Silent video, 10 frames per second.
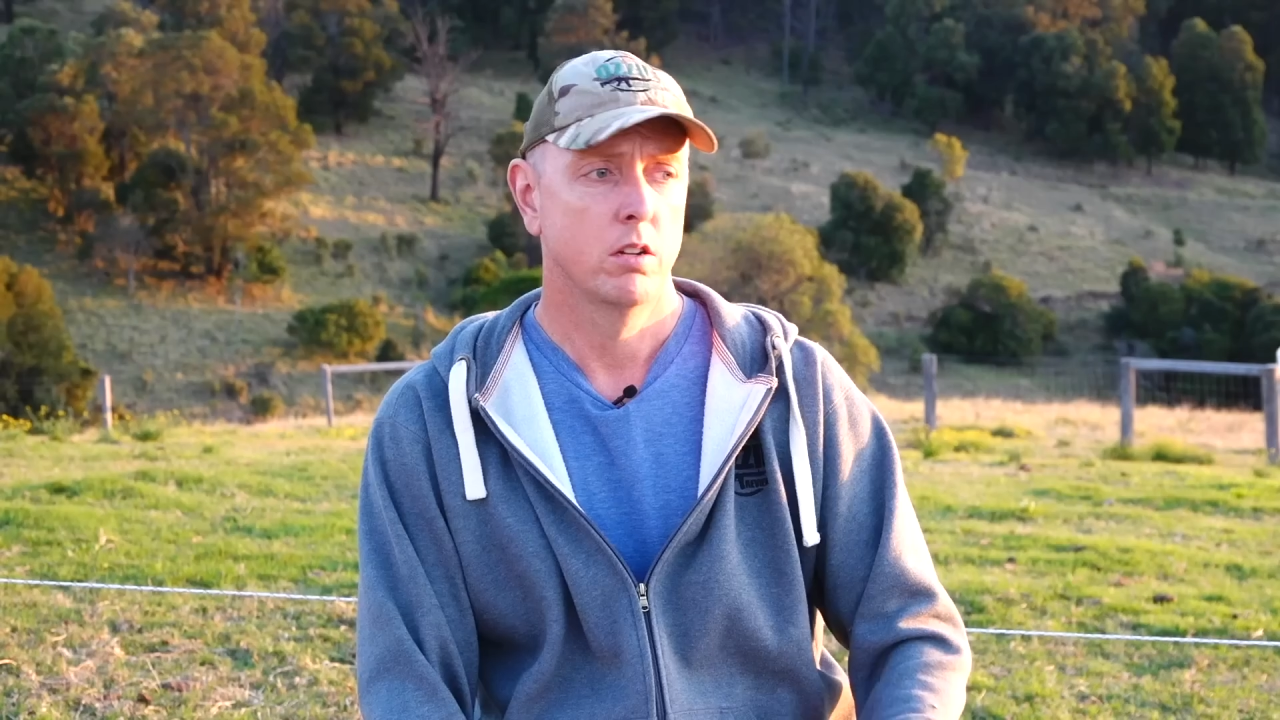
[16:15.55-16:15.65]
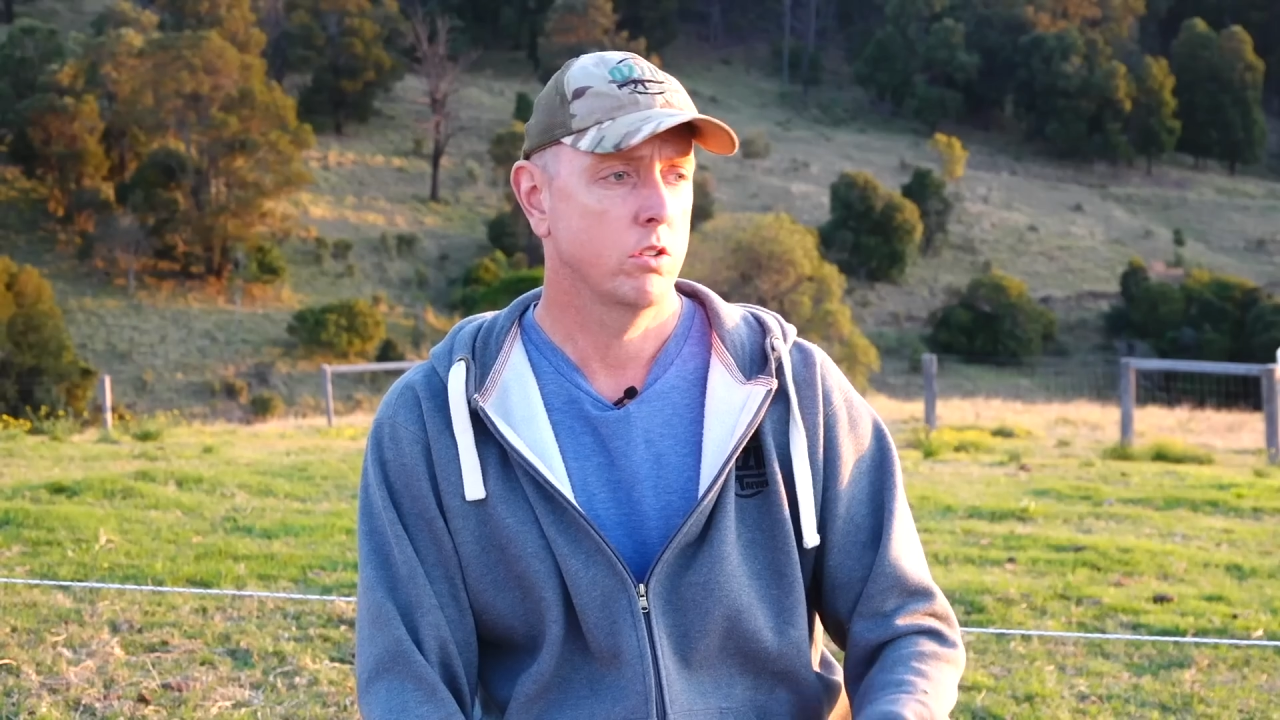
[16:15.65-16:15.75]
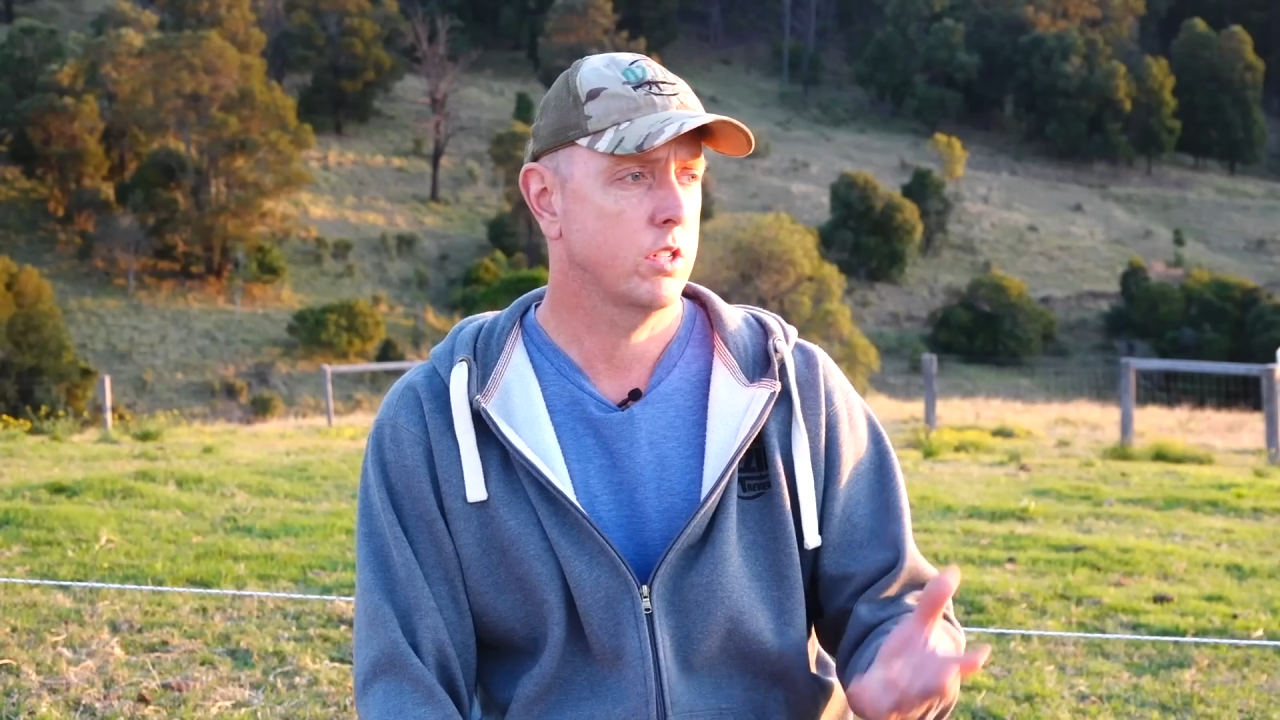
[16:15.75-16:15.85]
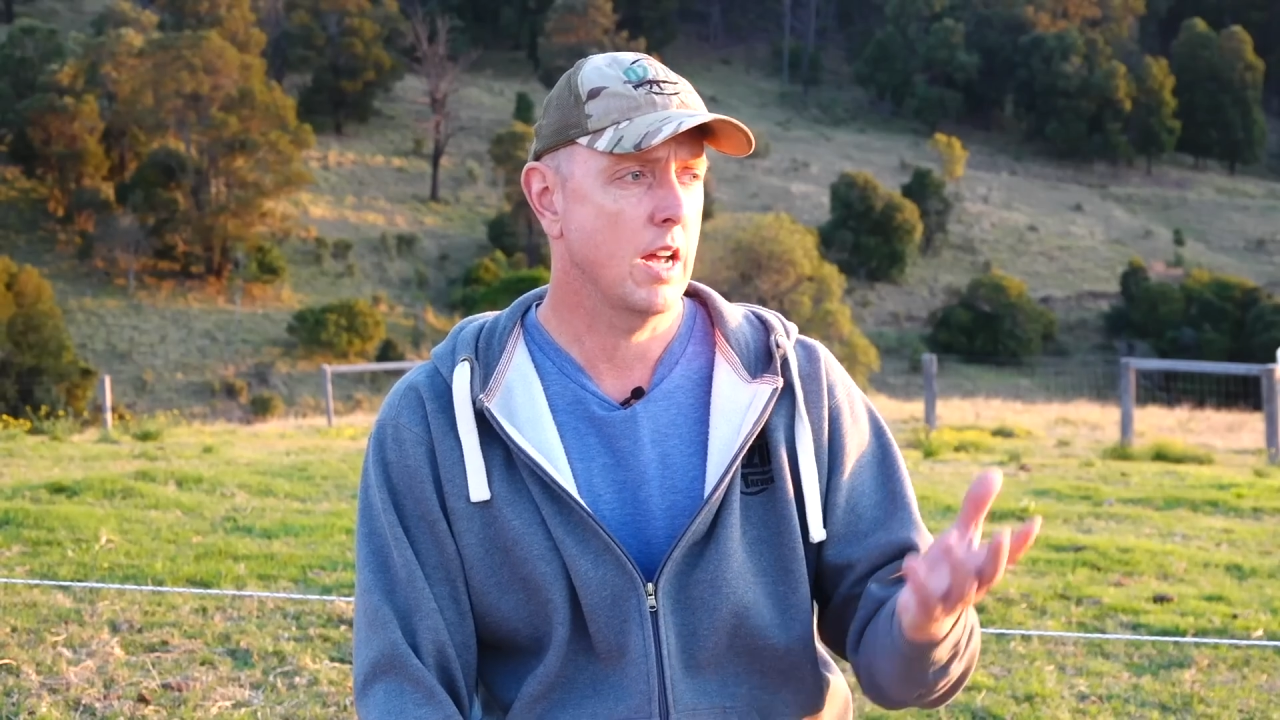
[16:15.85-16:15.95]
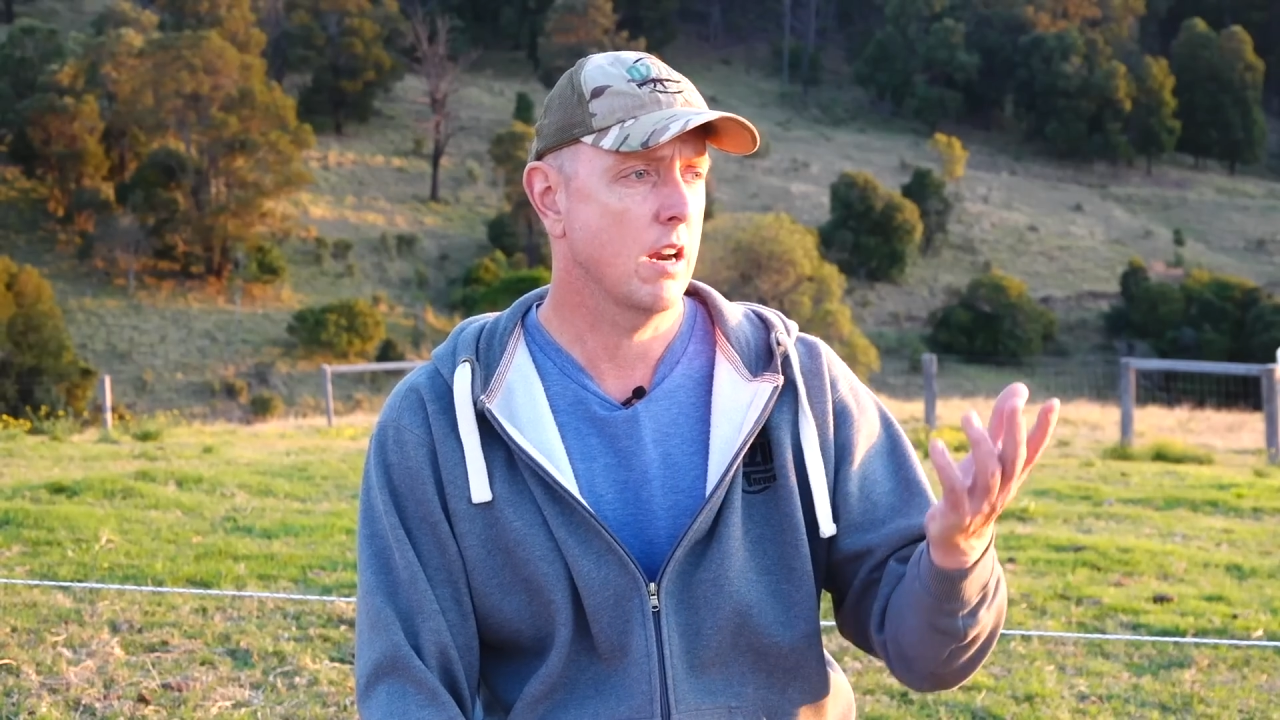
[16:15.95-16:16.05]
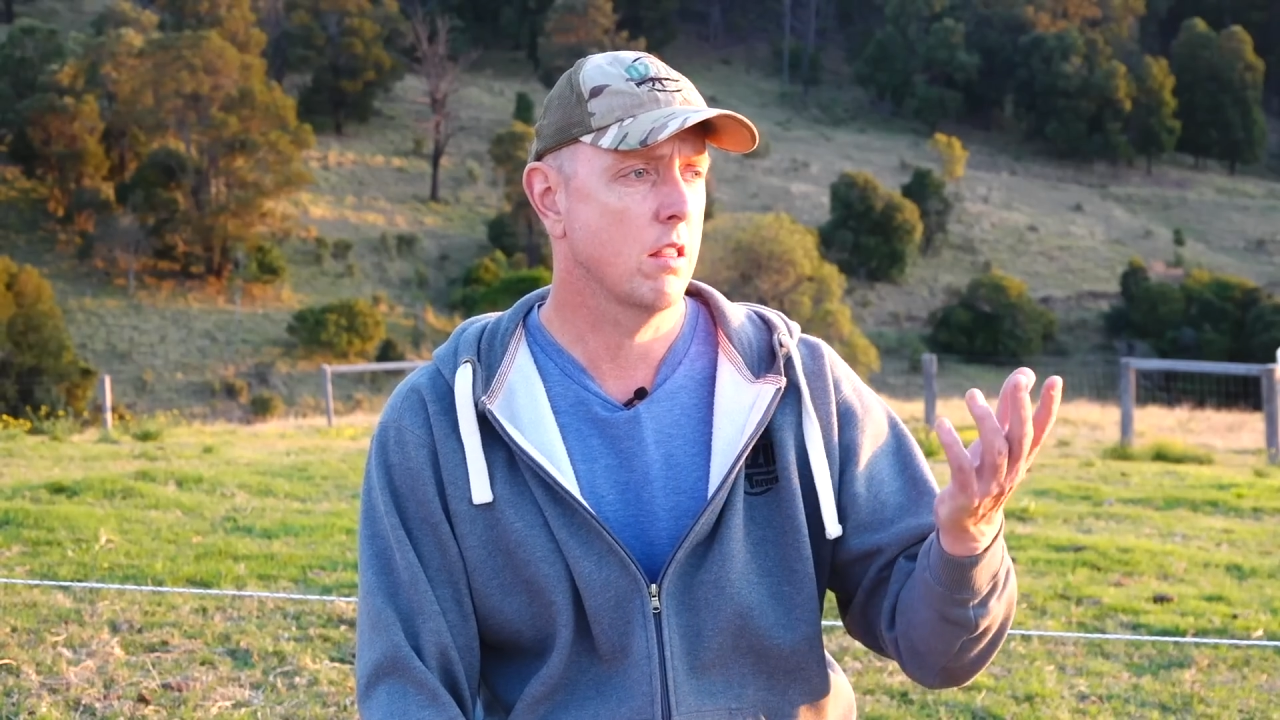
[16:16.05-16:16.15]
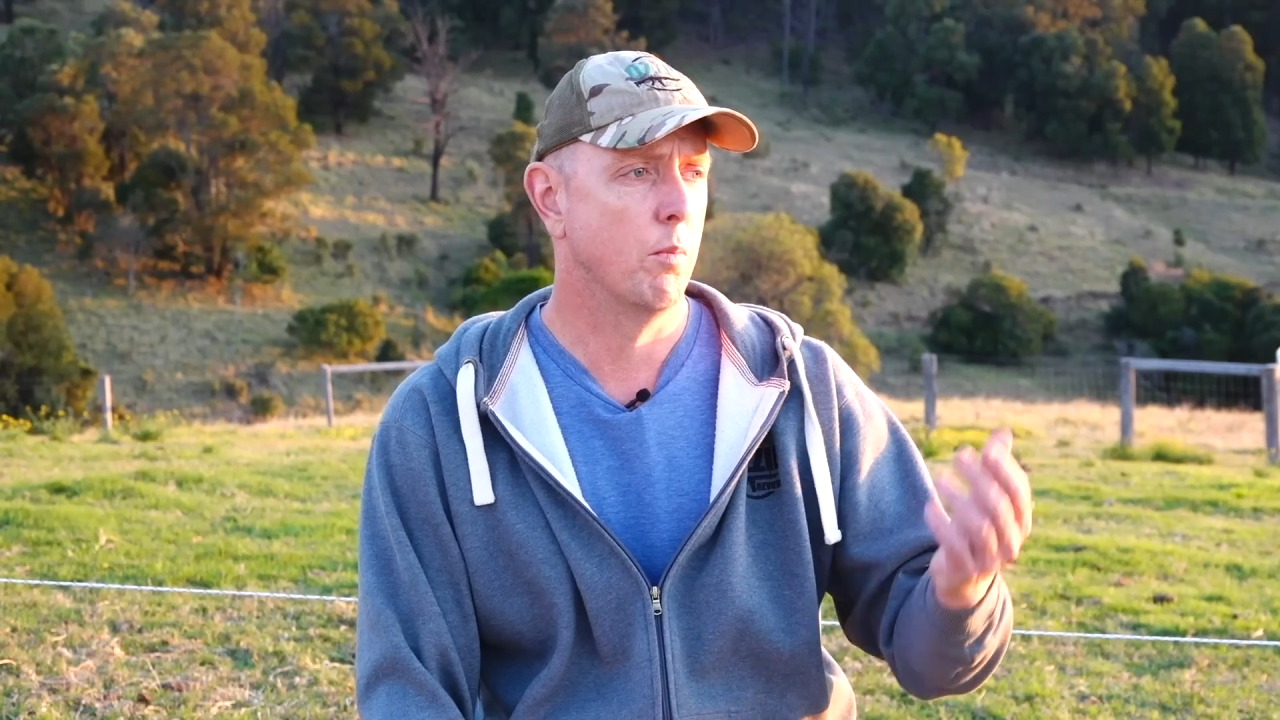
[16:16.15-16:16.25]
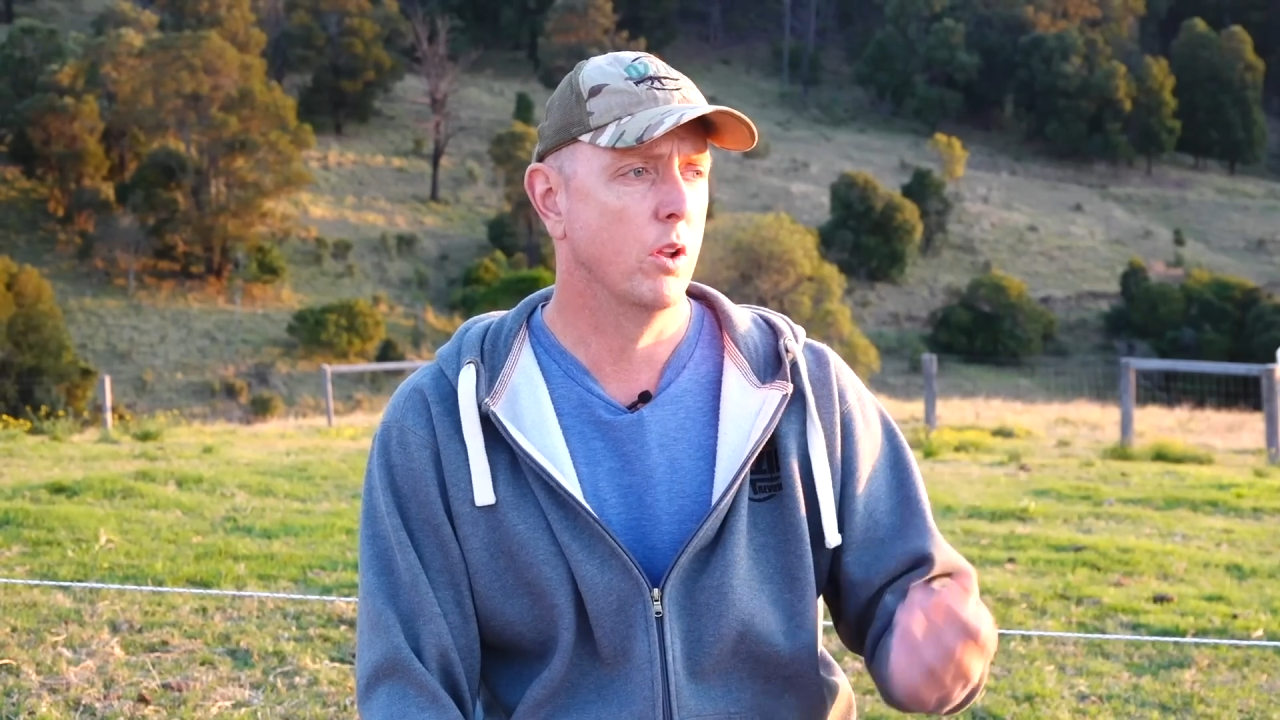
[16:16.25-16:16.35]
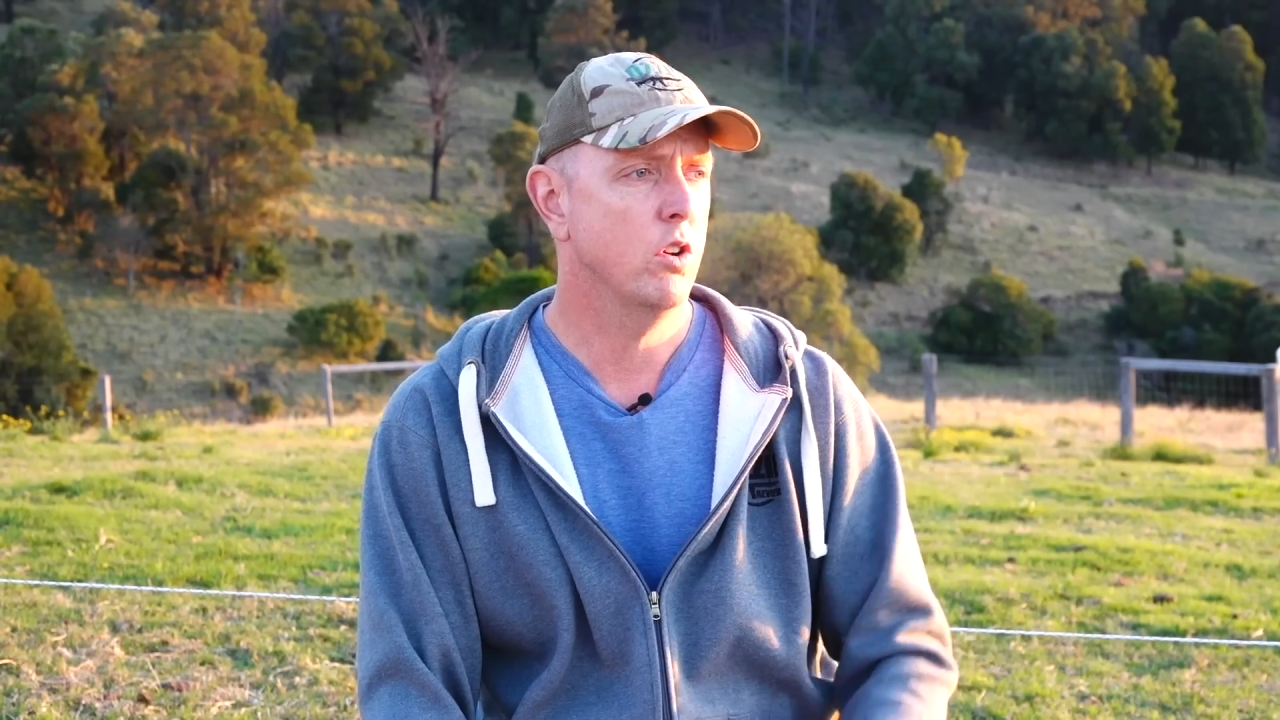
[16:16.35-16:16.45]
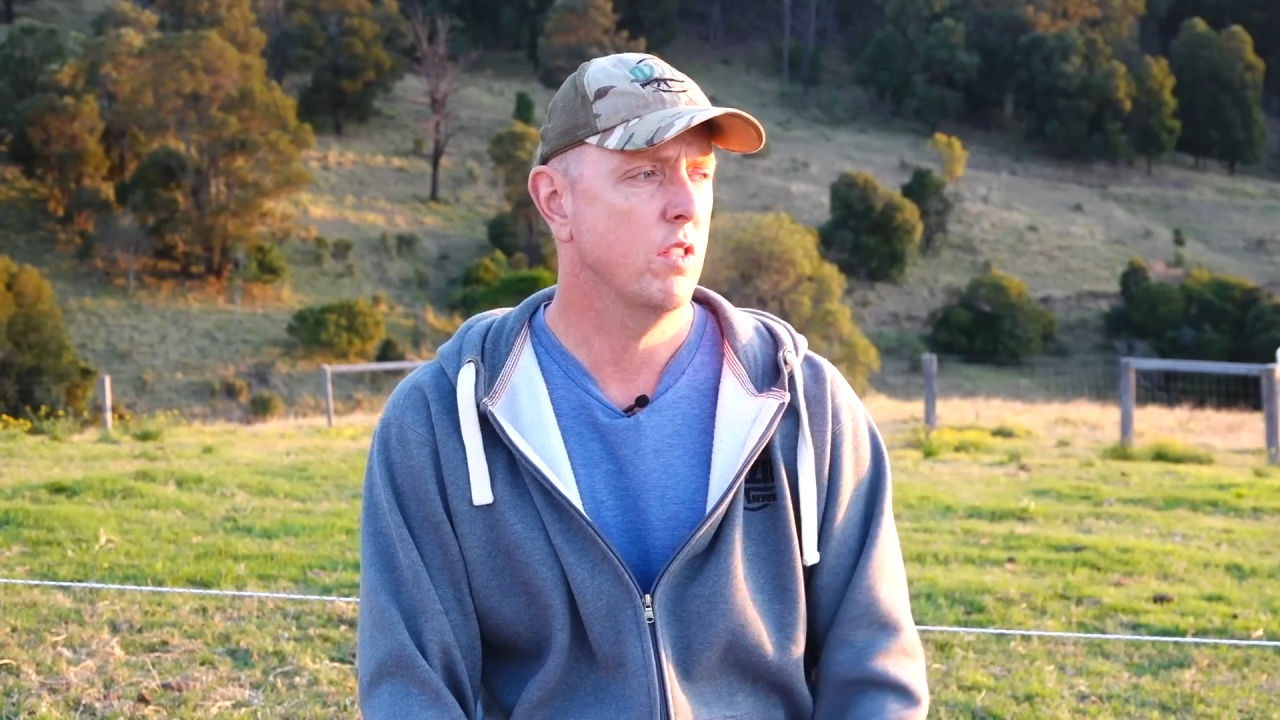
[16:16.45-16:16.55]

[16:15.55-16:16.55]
just out of the blue.